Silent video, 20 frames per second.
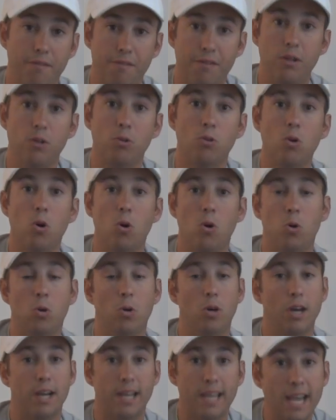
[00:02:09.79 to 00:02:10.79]
field
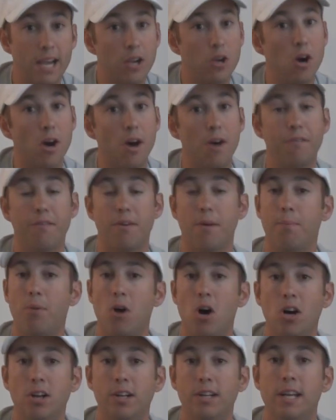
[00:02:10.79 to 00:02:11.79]
goal, a kickoff, a
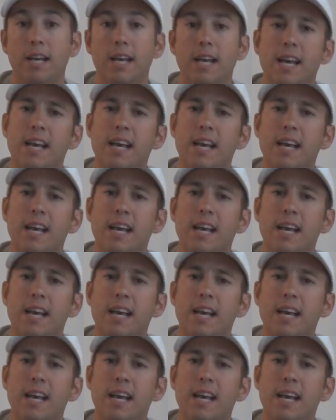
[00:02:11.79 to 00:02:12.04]
punt,